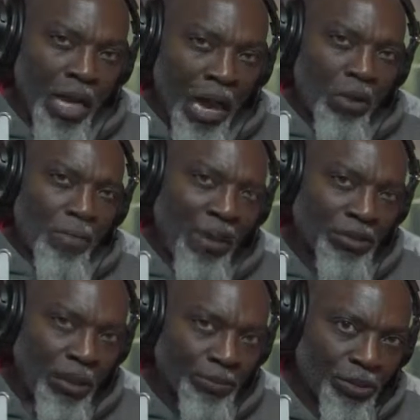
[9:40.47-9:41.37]
Our
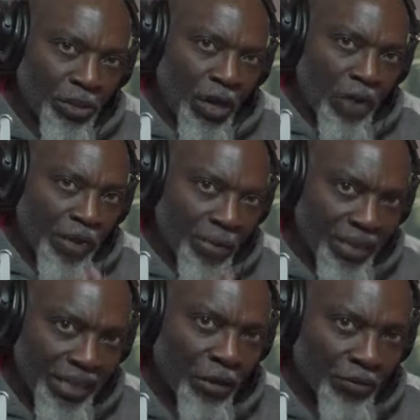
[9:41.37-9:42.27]
perception of
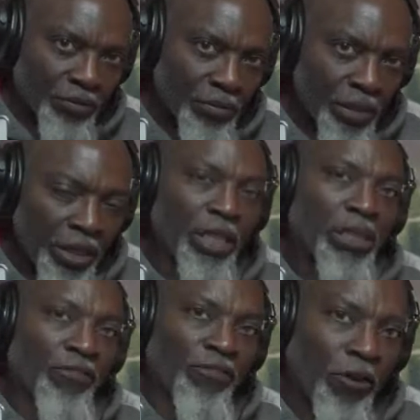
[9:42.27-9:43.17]
ourselves is
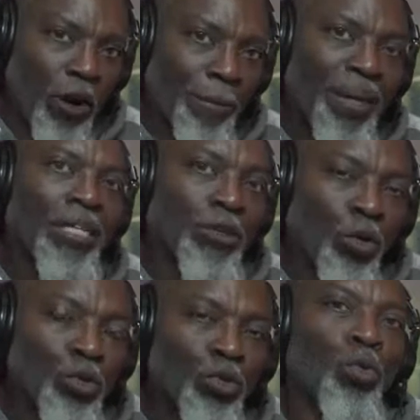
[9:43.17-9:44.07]
informed by
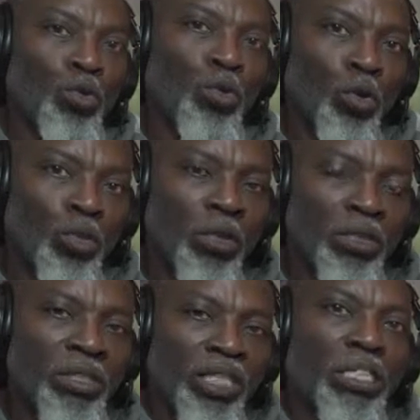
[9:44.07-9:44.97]
those who told us
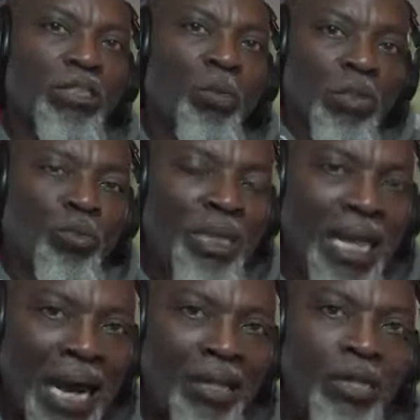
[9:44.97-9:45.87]
this is what we are,